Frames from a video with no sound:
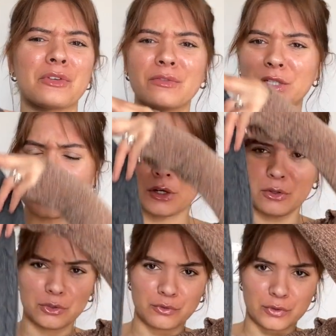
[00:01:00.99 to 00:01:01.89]

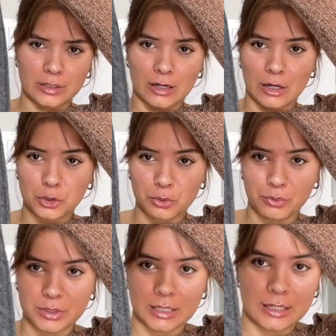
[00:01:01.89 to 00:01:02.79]
$15 for an
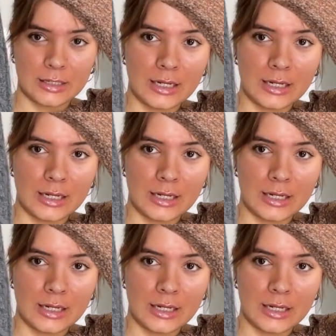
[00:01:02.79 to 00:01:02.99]
100%